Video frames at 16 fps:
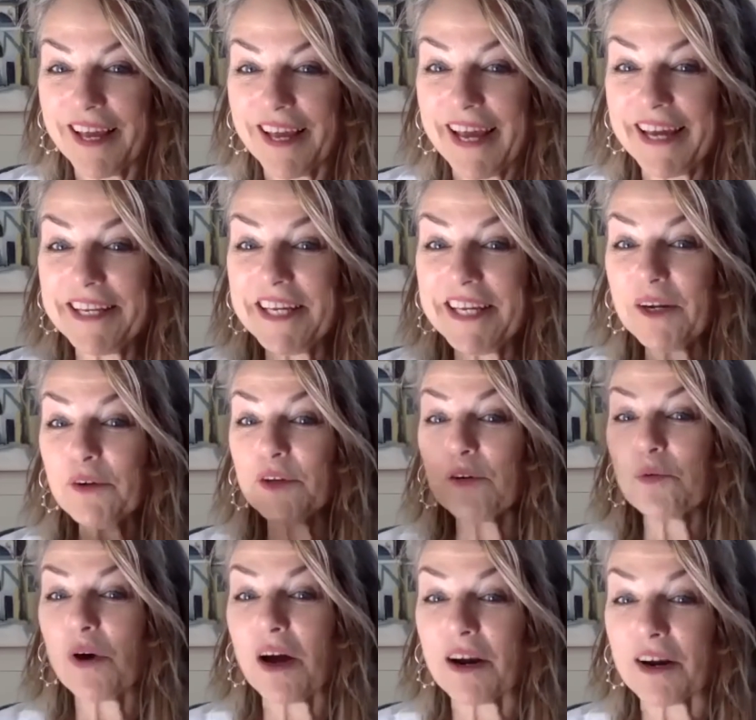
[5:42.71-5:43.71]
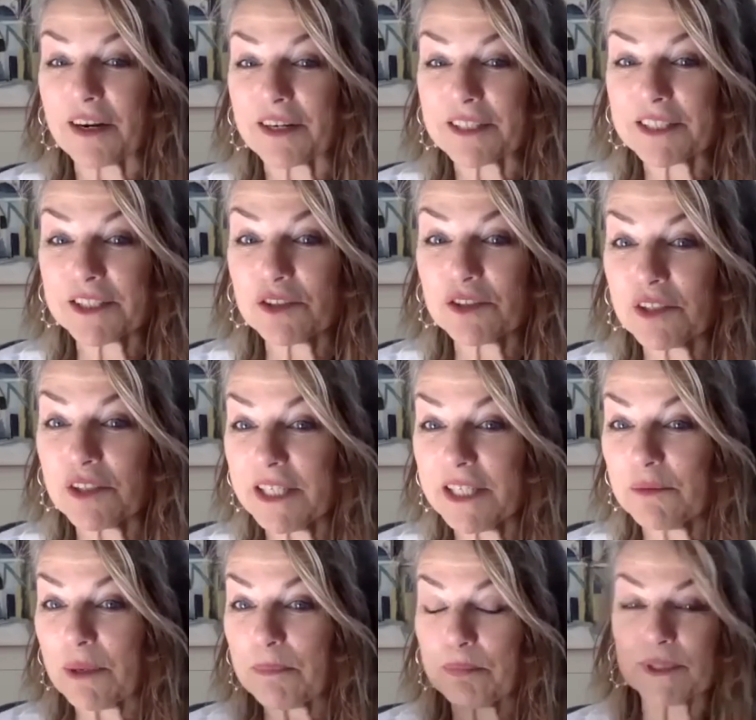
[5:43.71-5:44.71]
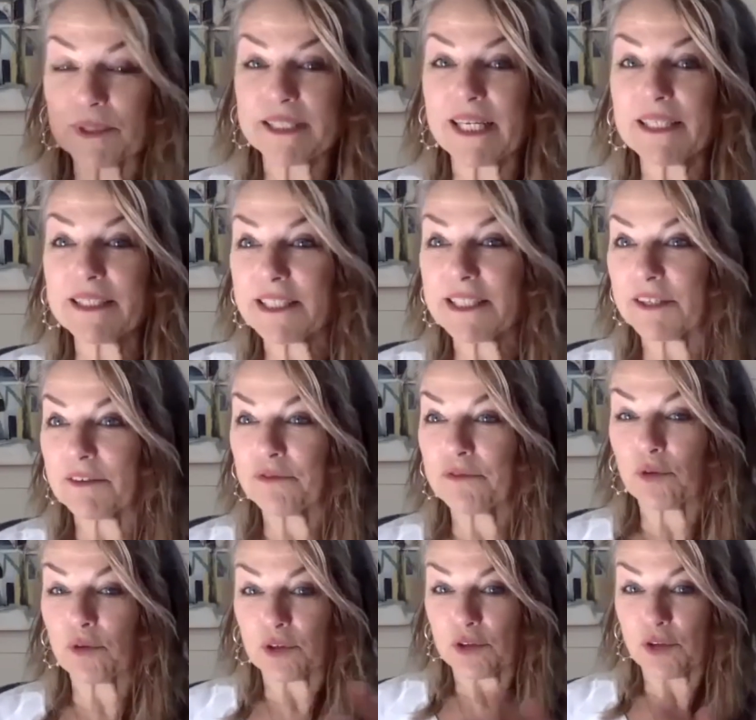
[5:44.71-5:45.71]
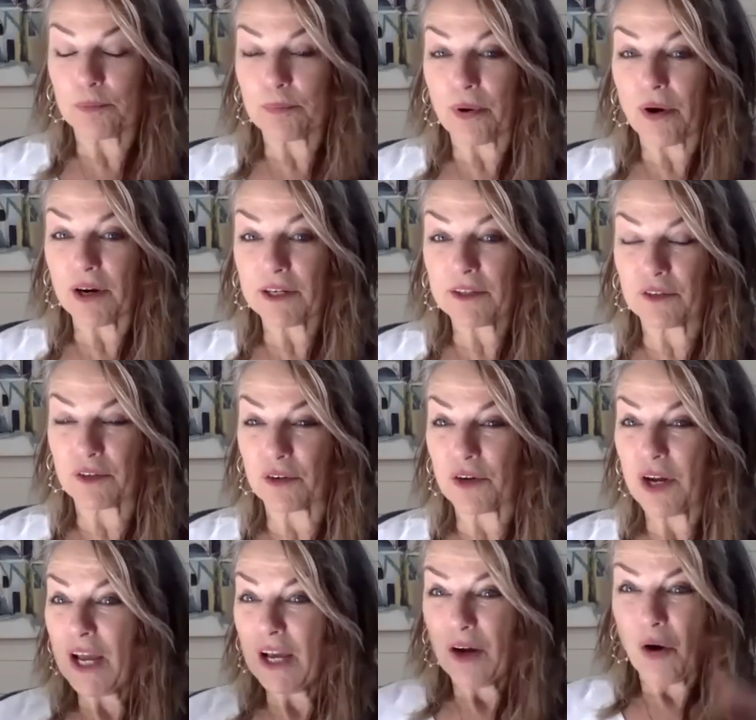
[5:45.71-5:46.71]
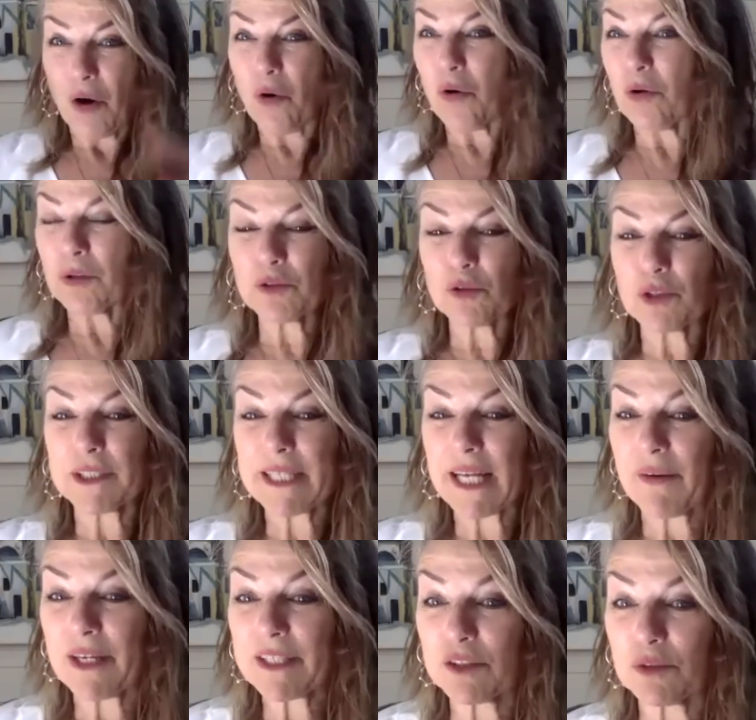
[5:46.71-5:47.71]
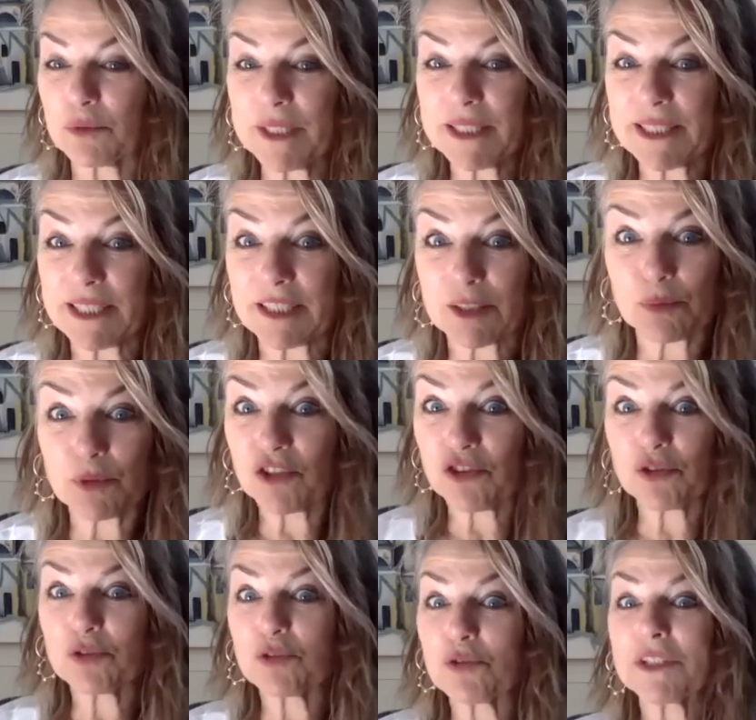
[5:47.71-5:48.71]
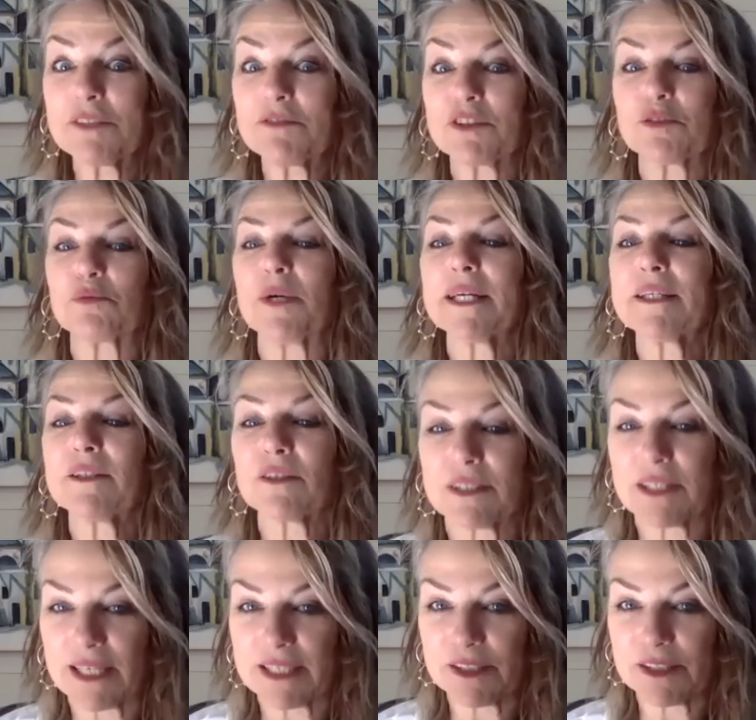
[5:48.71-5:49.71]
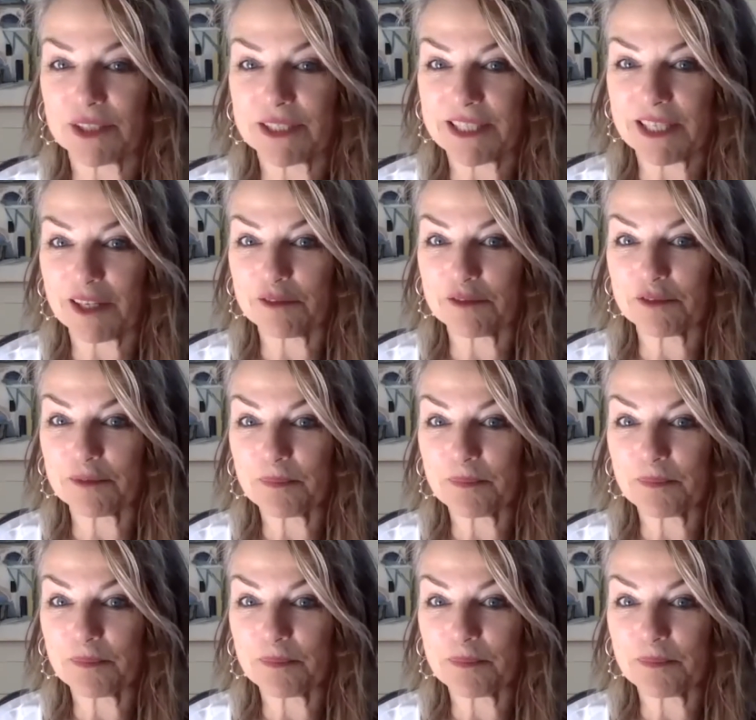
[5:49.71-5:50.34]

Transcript: And here you are suddenly representing for your partner all those characteristics which you don't even recognize yourself.